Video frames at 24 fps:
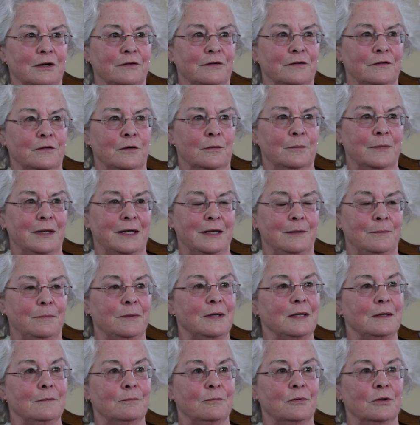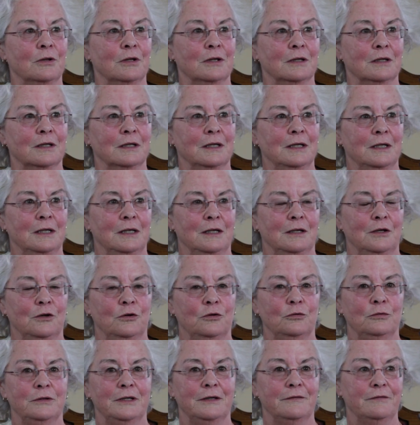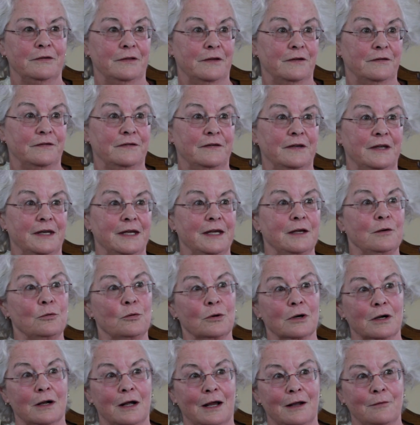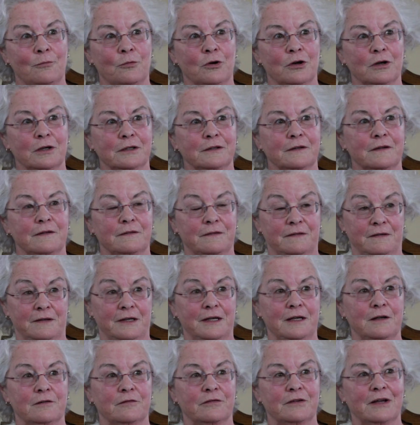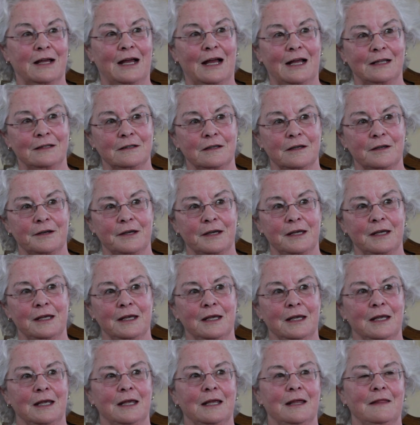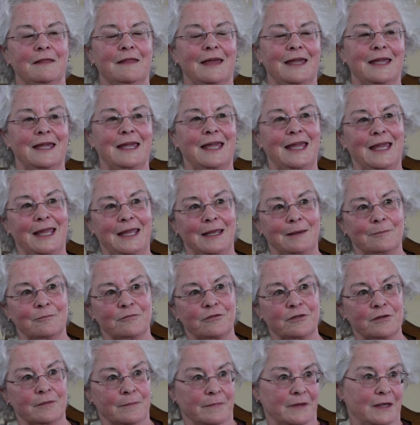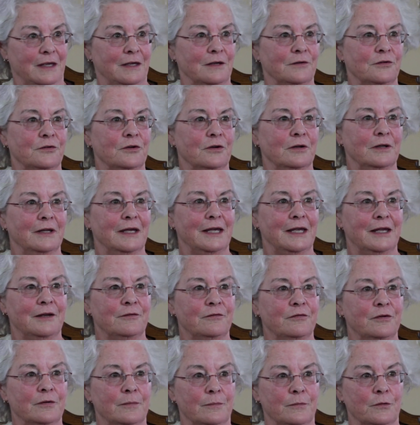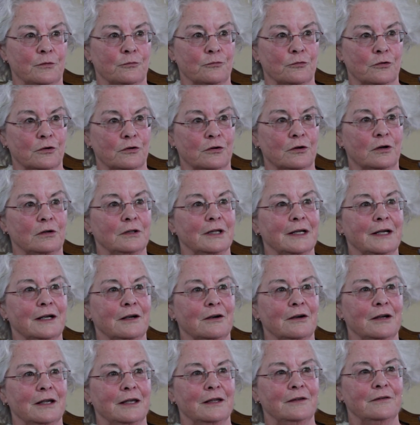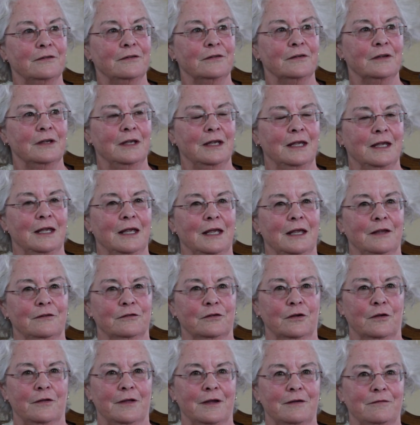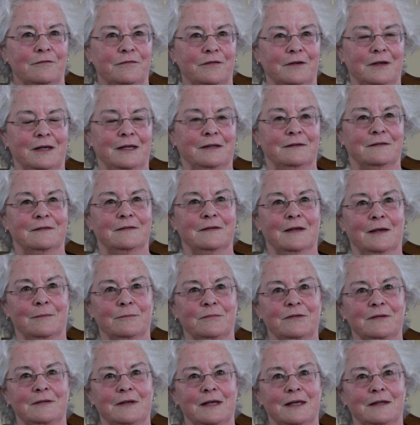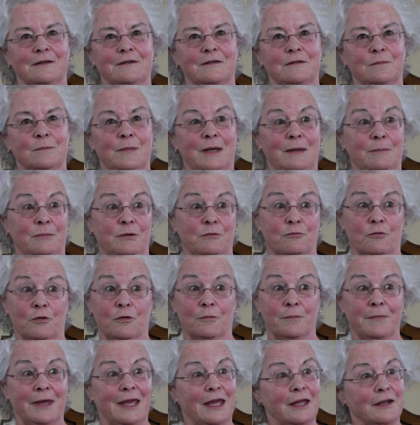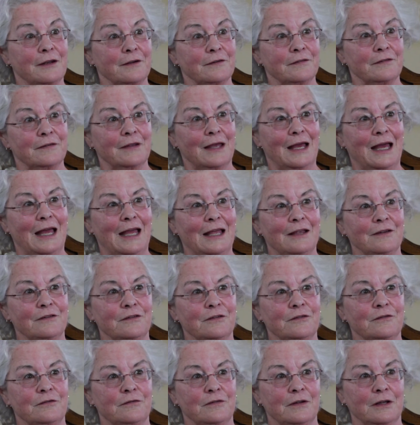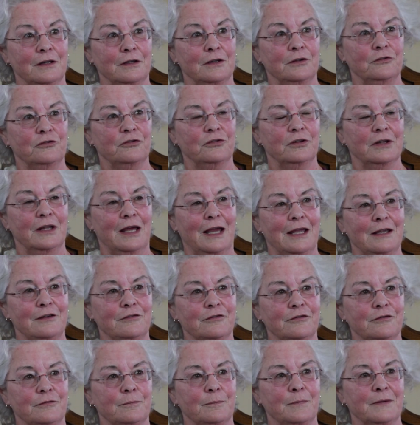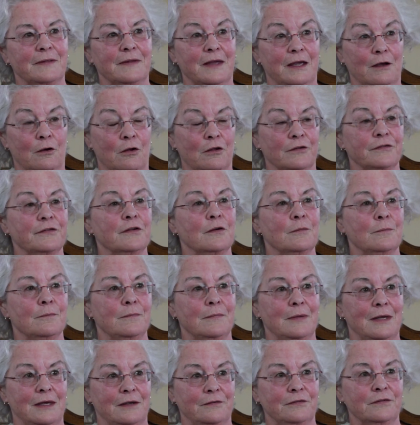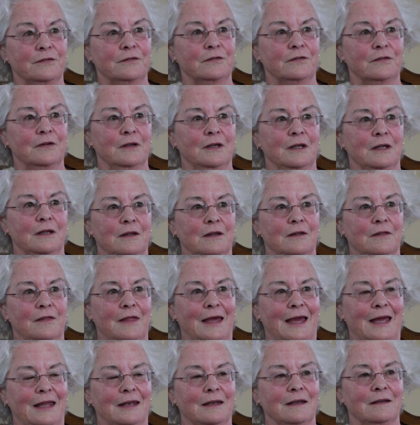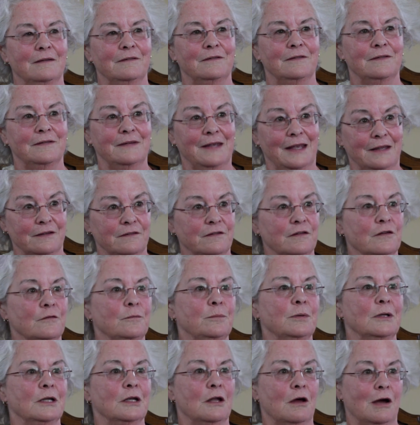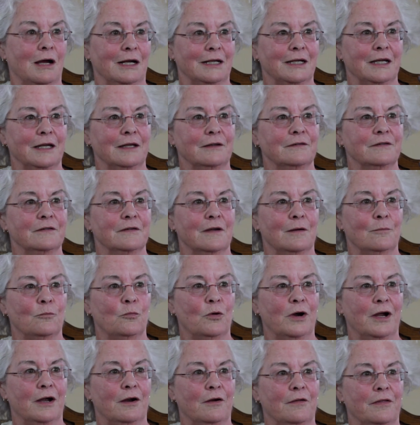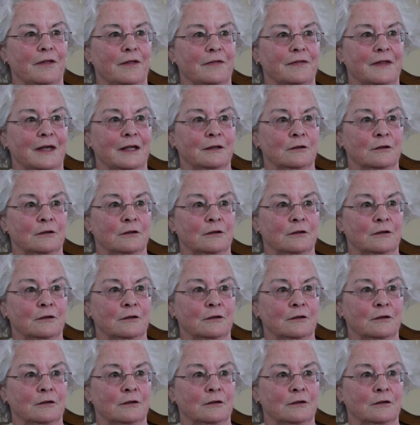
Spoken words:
so many people who live in the city where I work, the city of Cagliari, they came from the hinterland, from the rural areas. So they've, in some sense, maybe romanticized village life, but they also miss that sense of belonging somewhere that they